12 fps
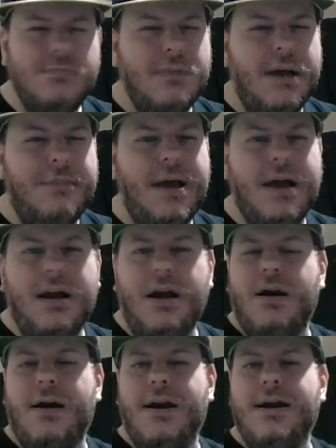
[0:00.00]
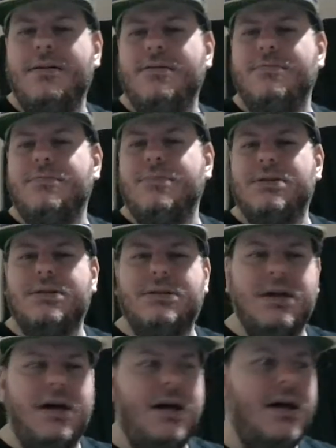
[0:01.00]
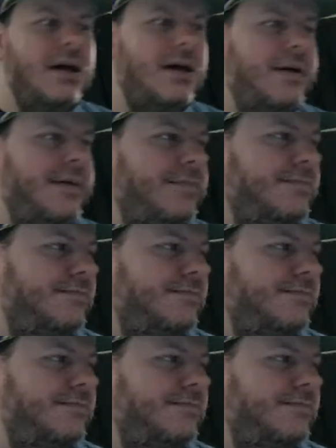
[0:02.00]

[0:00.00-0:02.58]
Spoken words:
I'm like, all right. But, yeah,